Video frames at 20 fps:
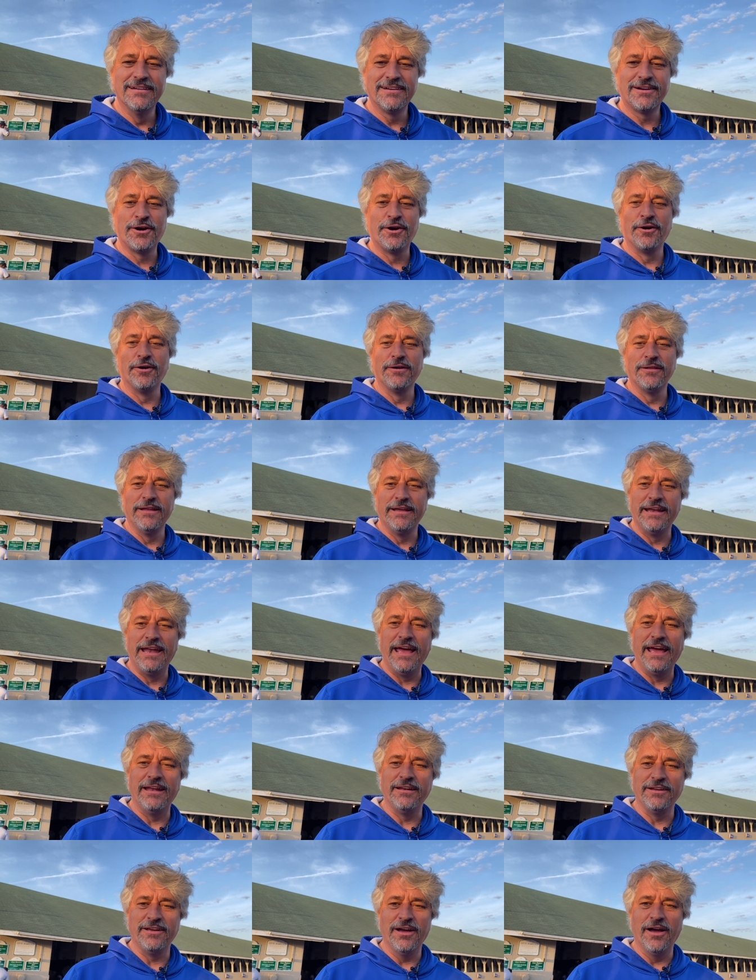Curlin
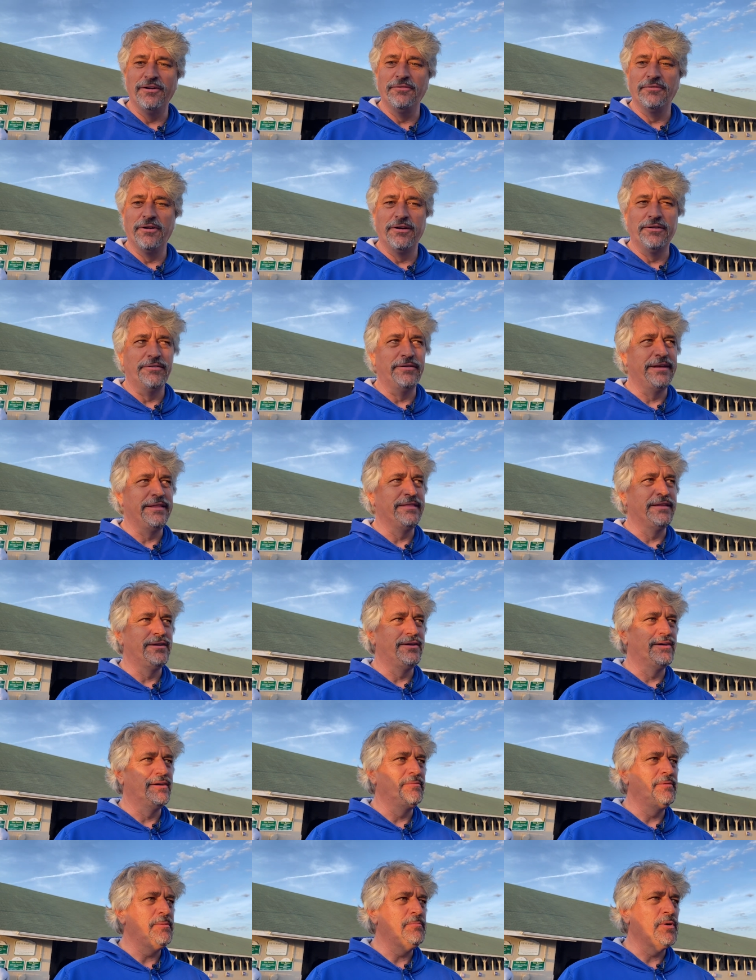and Gunrunner in the
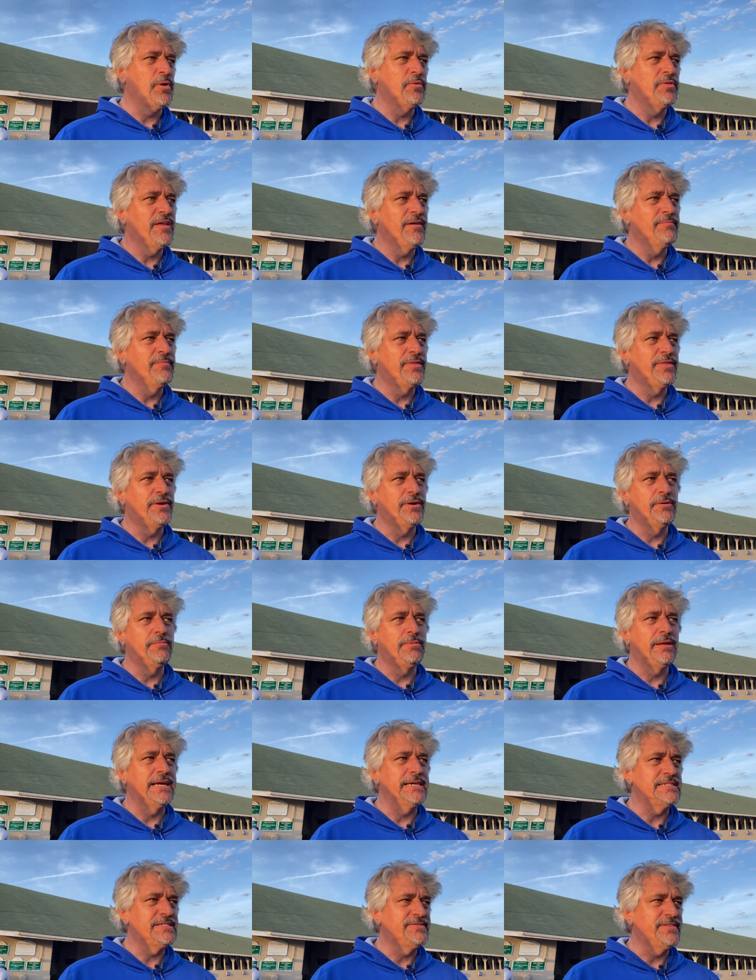Derby, both of them third
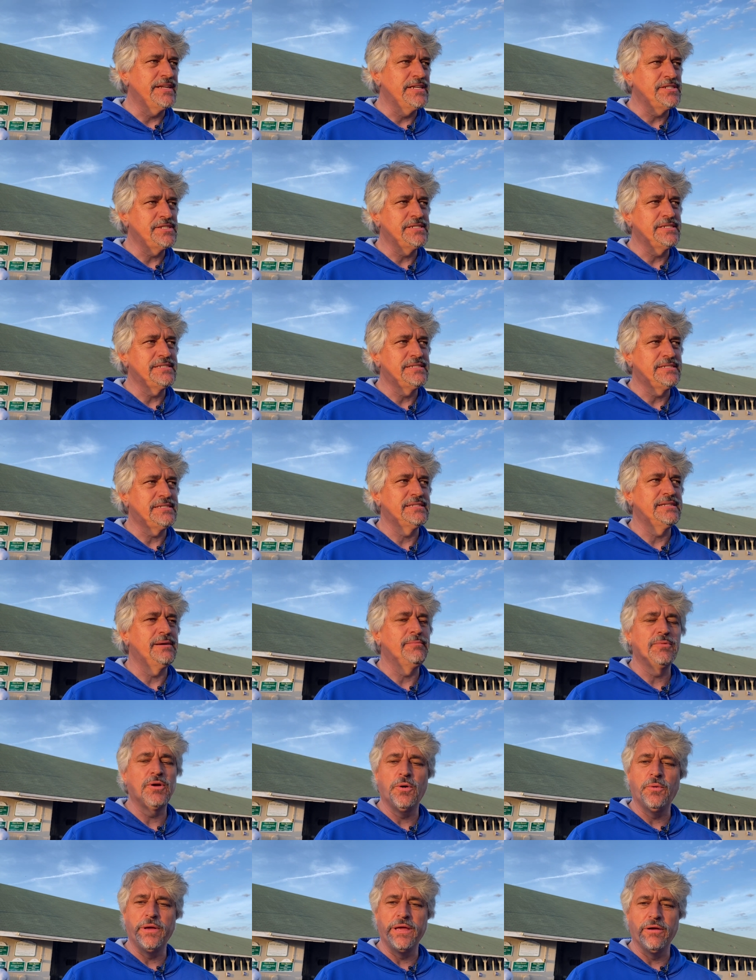place finishes, and them
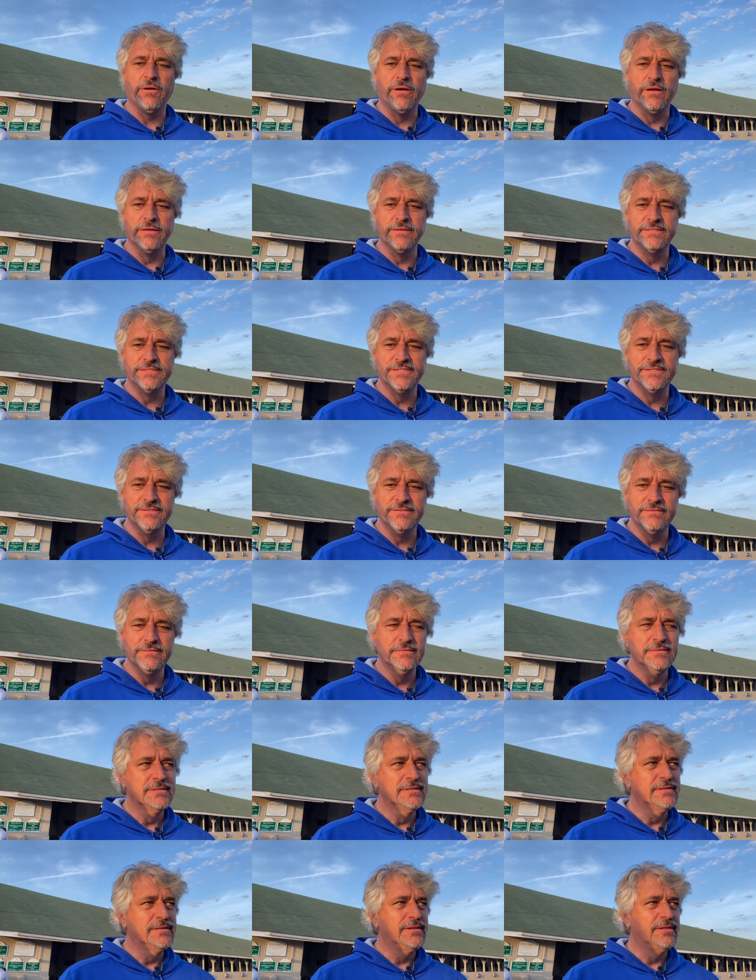going on to
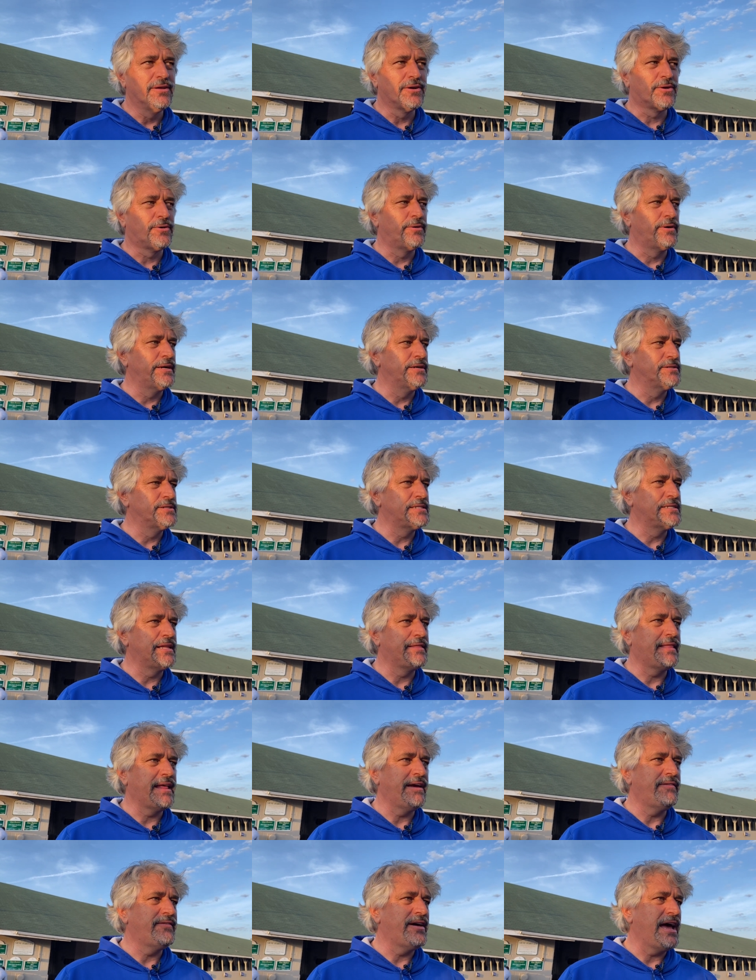the careers that
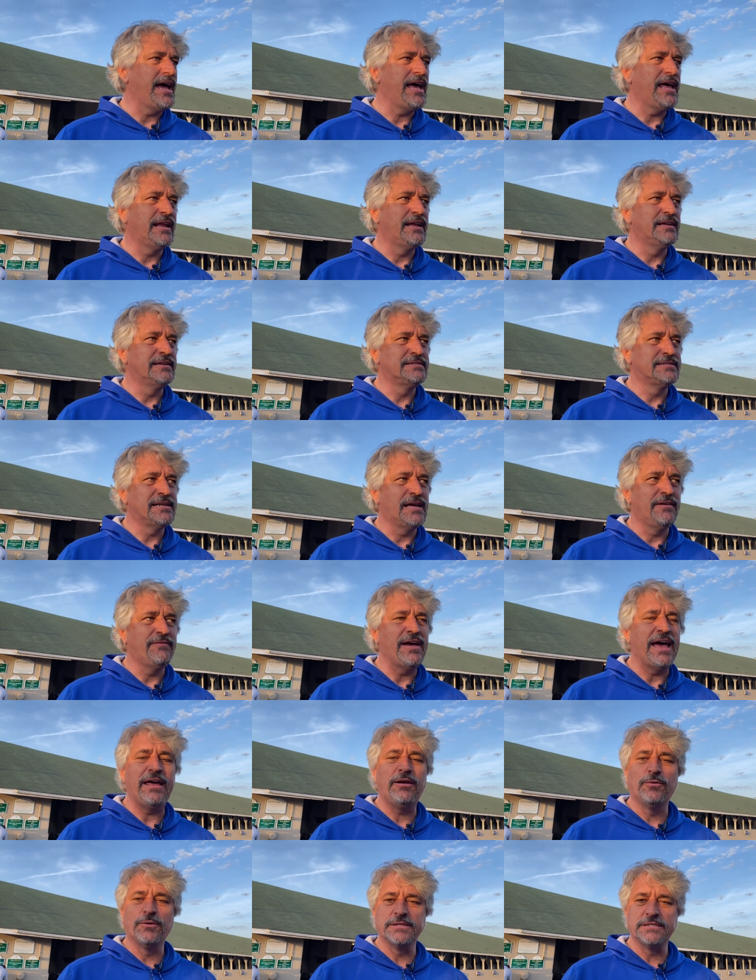they've had. I've
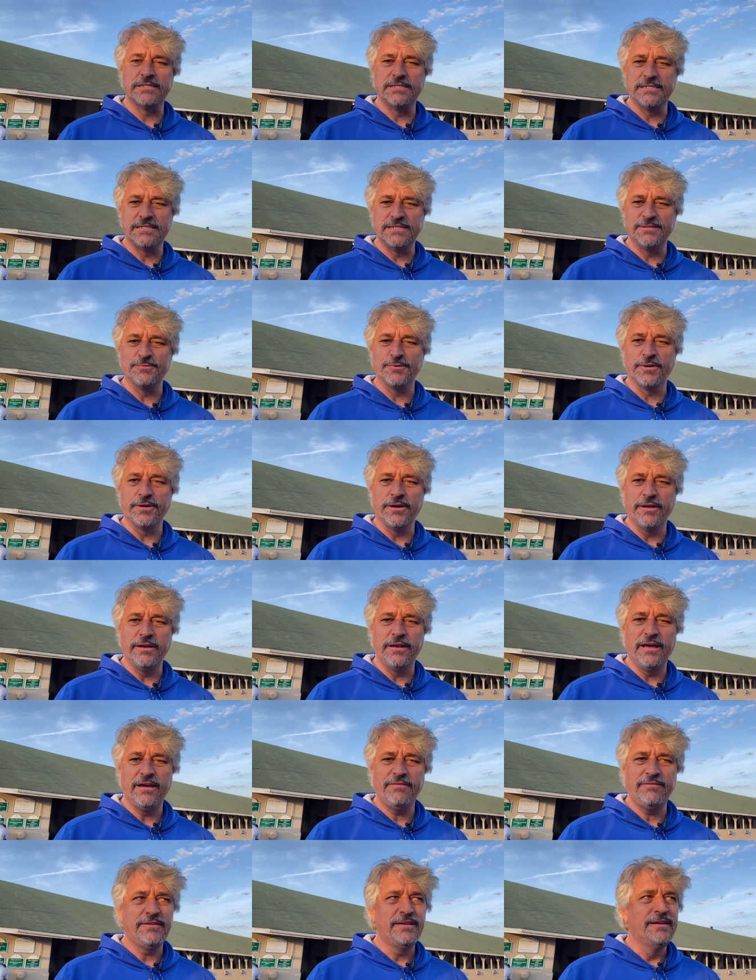had horses that were good
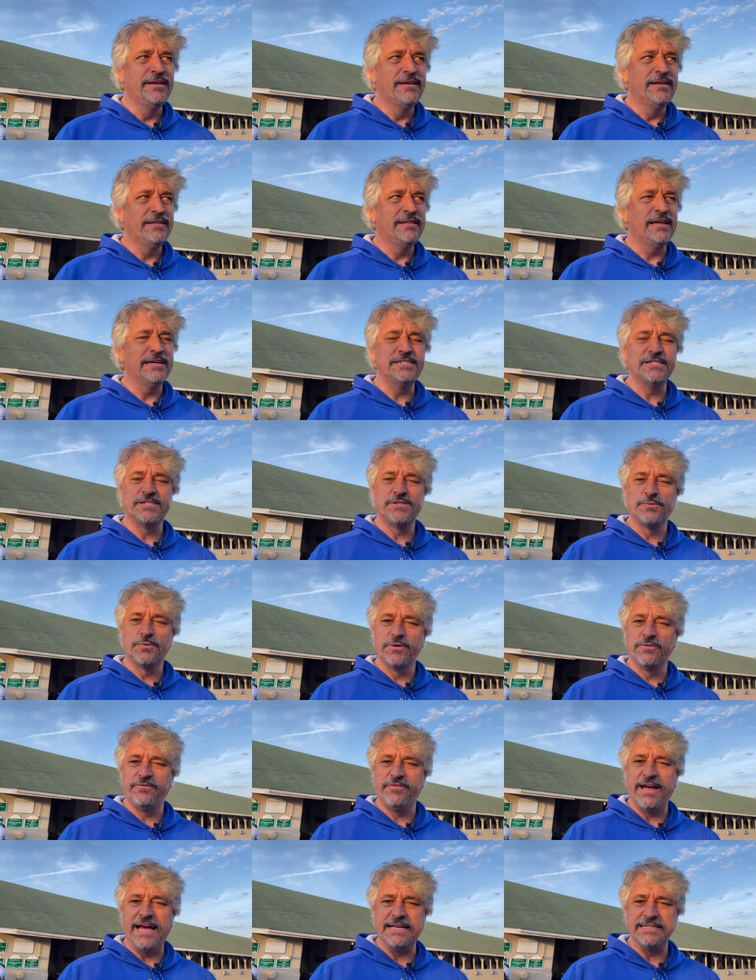enough. They just
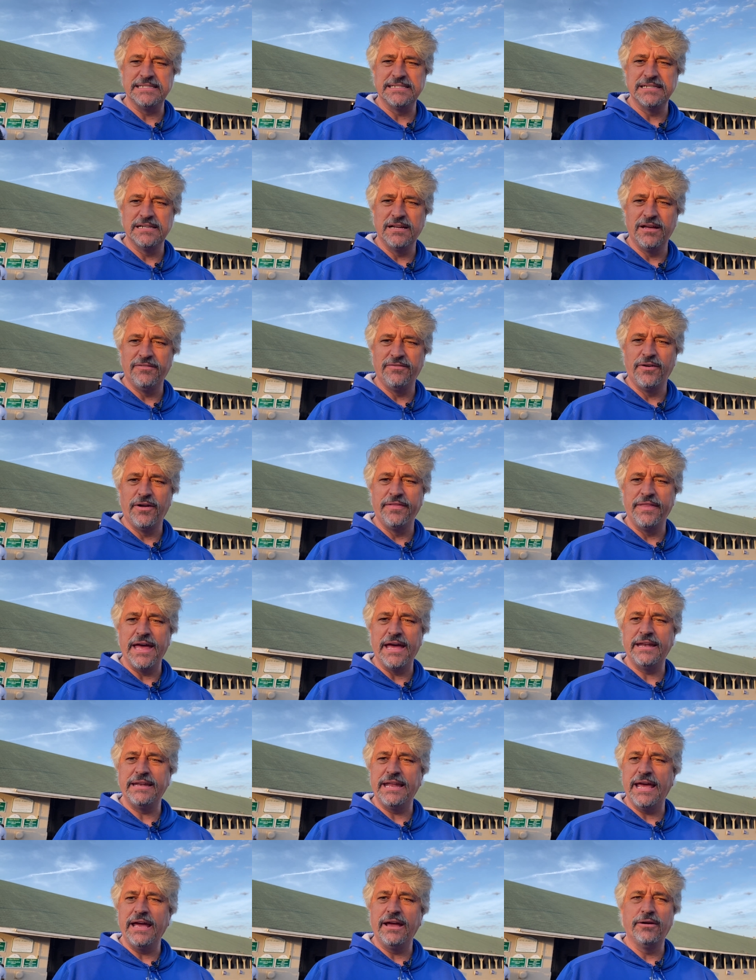weren't fast enough on
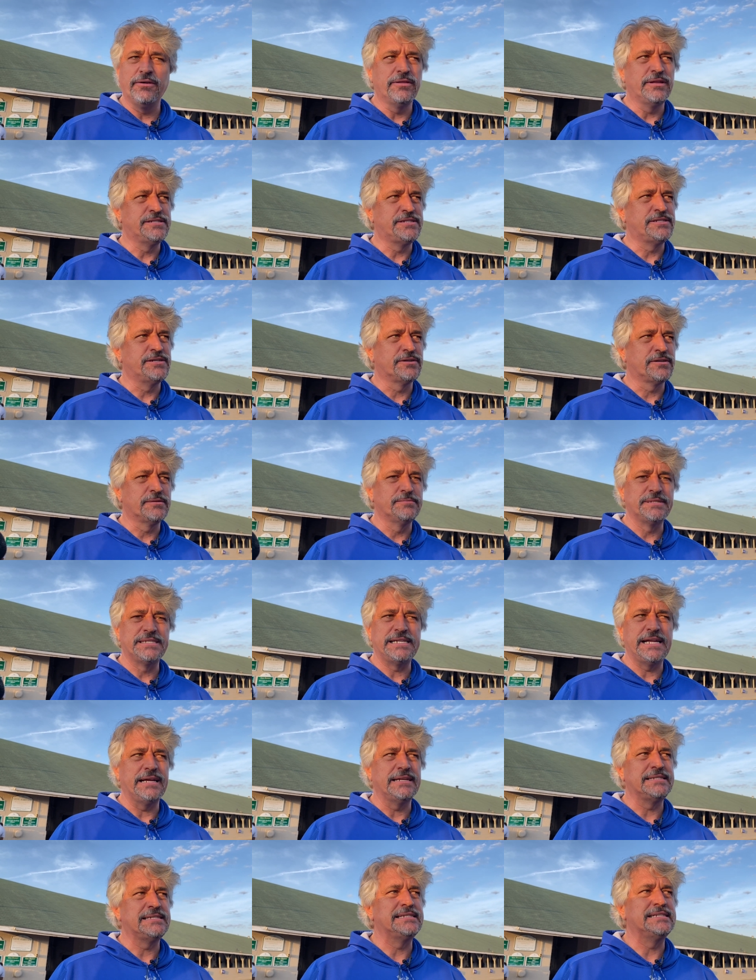that day, or the
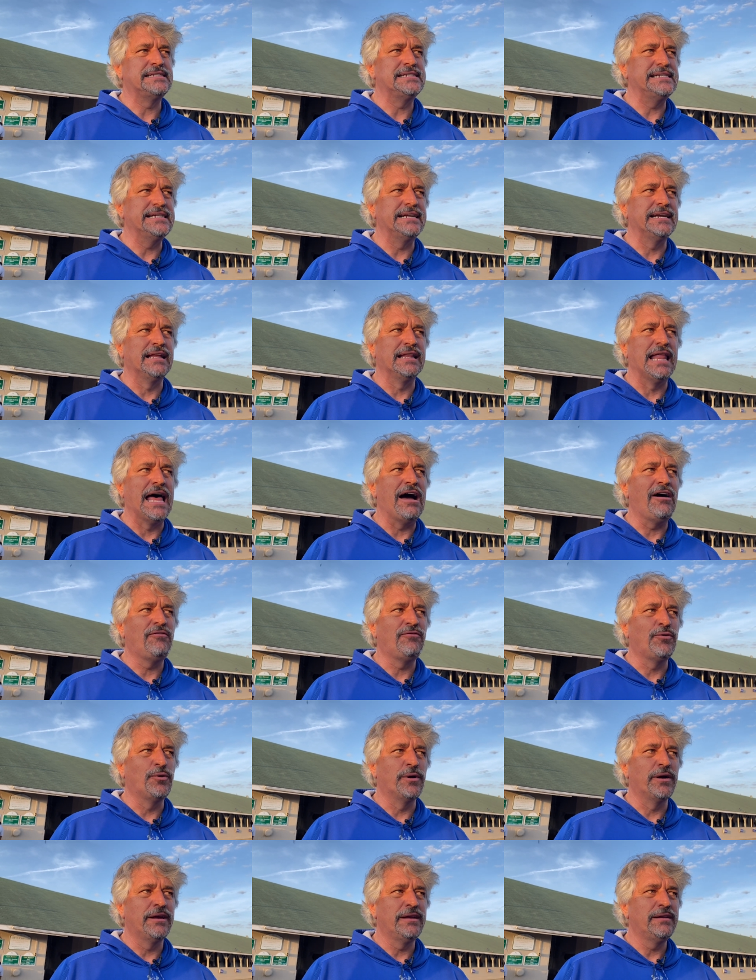circumstances didn't allow
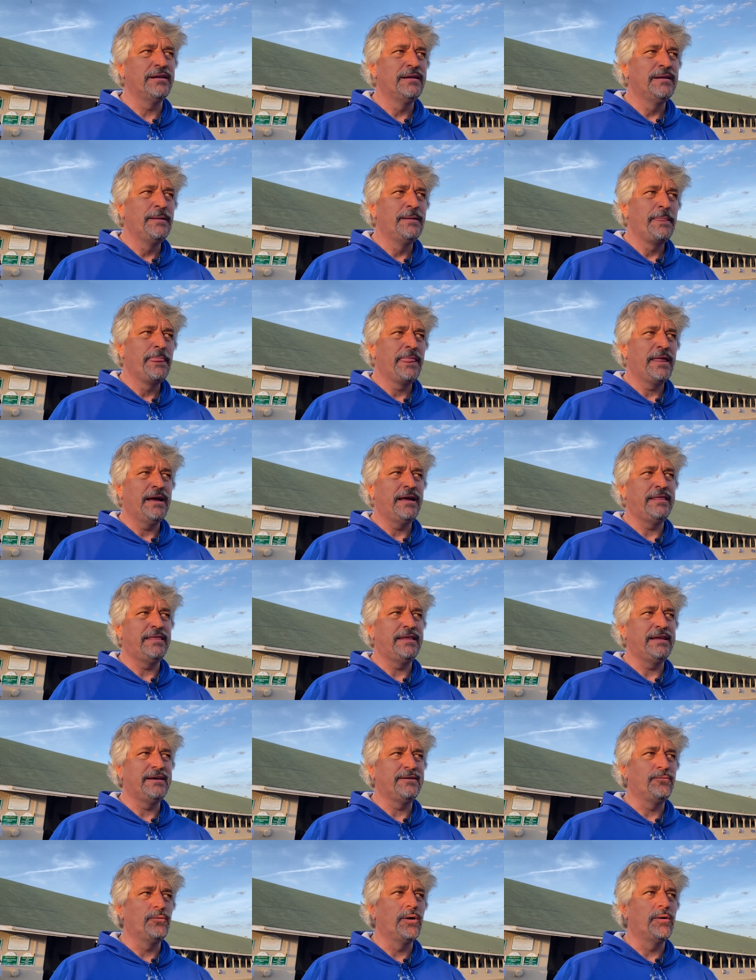for it. I think